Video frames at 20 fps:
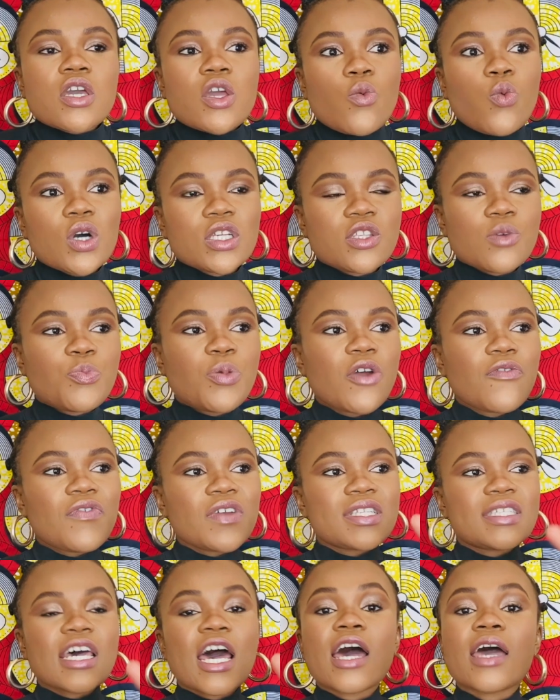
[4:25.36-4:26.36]
It was the
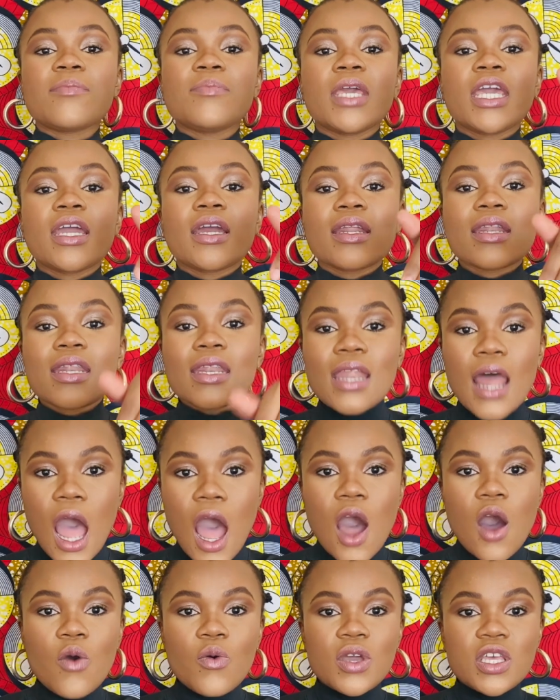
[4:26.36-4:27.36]
perfect timing
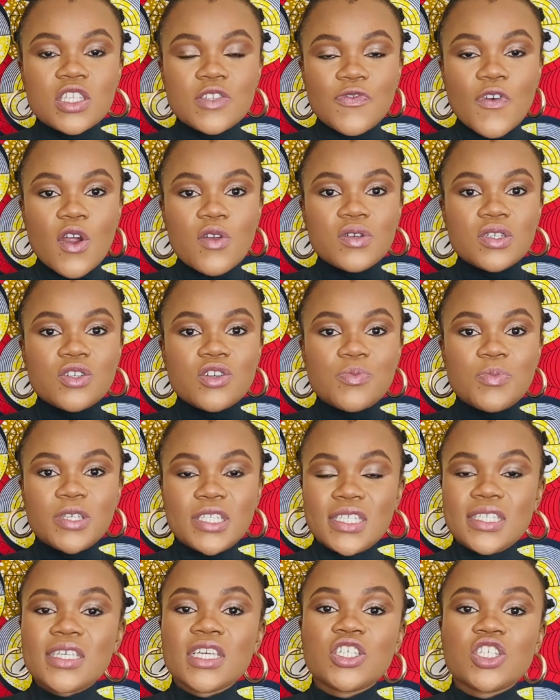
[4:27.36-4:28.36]
now as far as
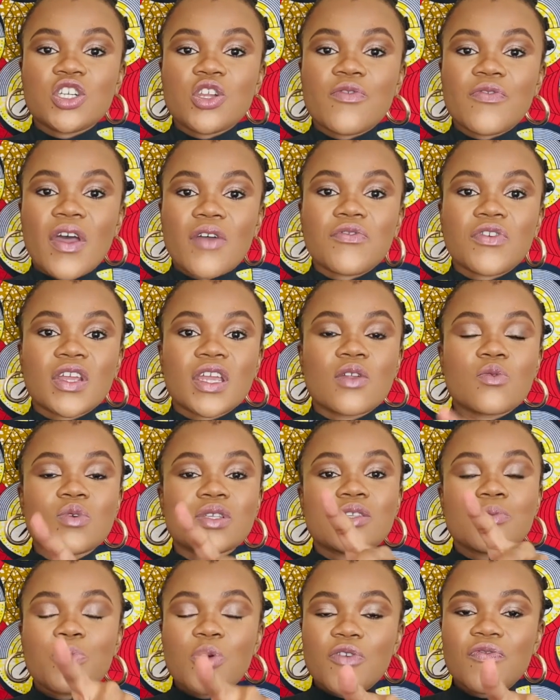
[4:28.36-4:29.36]
representation of Africa. It
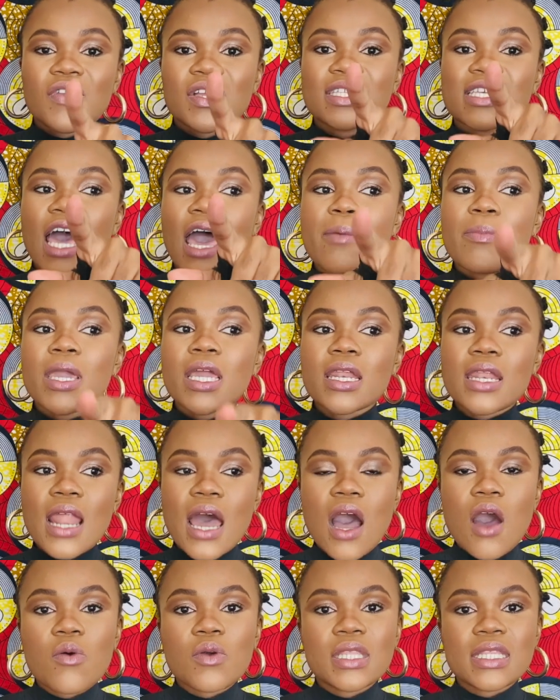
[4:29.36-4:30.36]
was the perfect timing
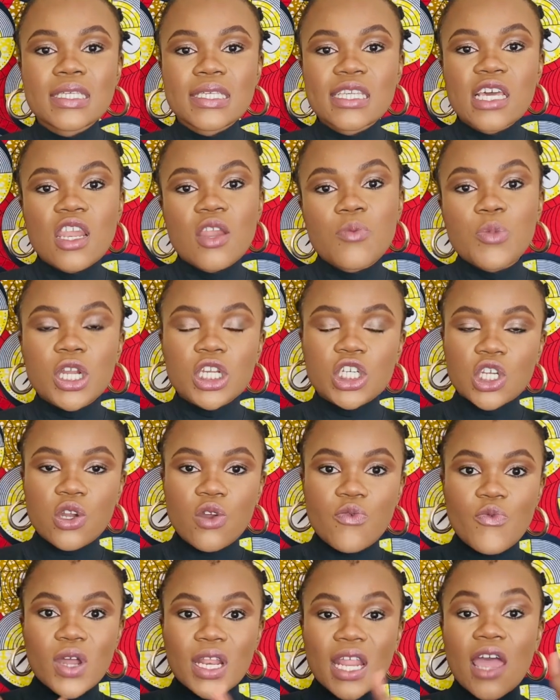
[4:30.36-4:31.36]
now in the celebration
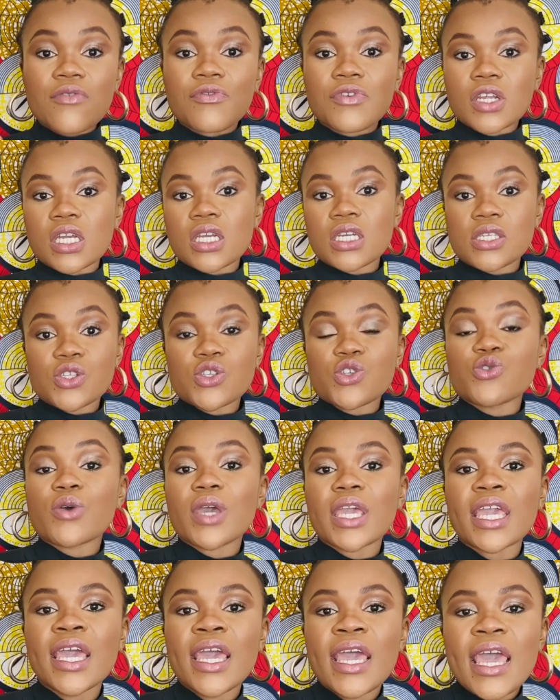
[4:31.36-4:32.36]
of what Africa is
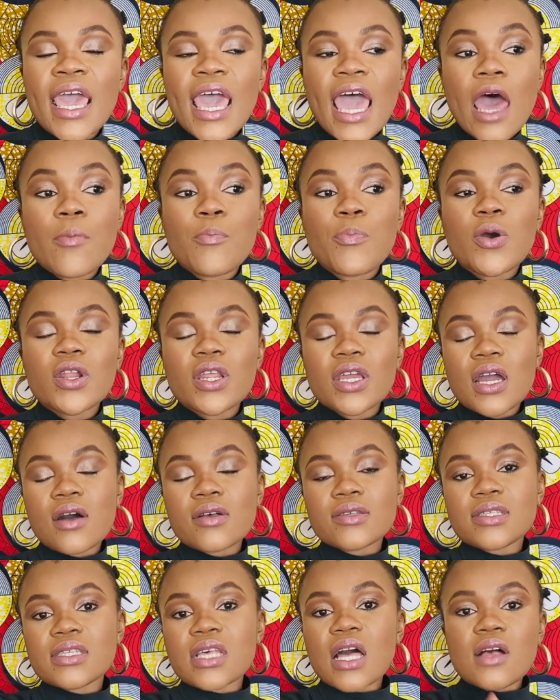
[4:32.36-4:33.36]
doing and putting
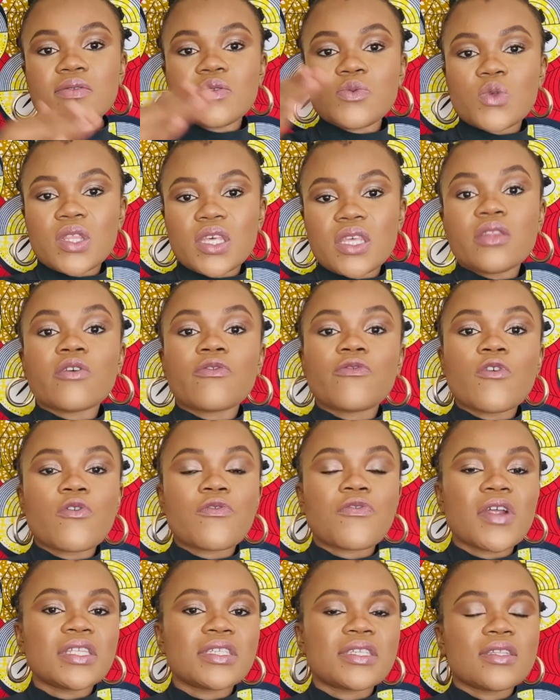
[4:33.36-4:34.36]
ourselves within the
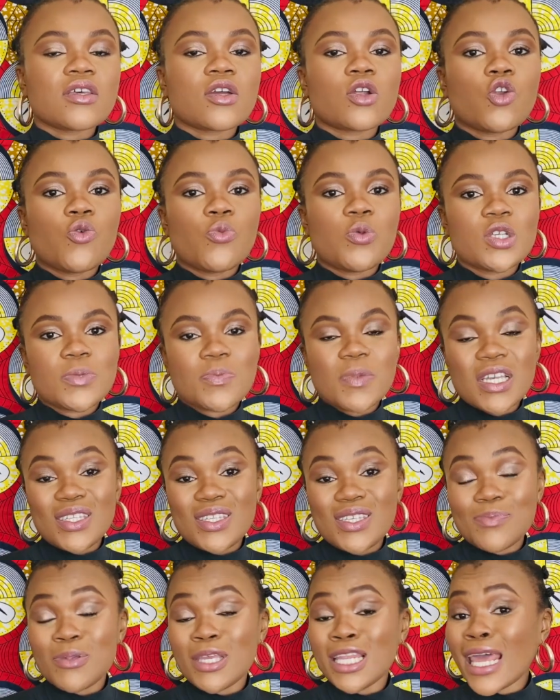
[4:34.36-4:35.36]
forefront in the global
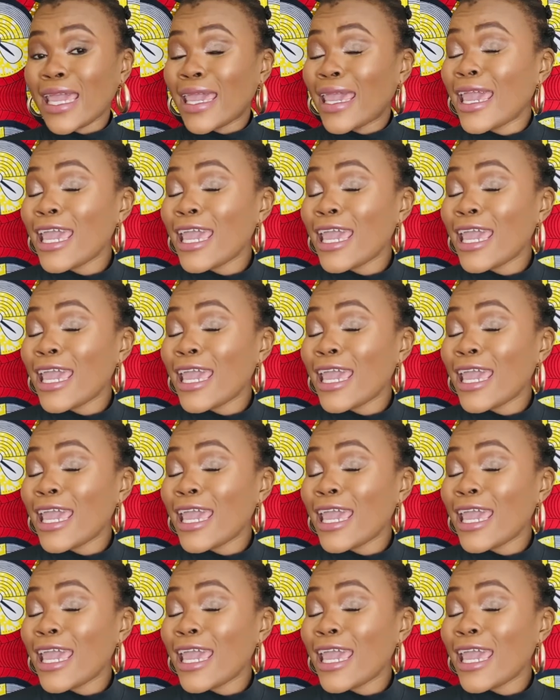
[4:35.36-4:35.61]
space to be like,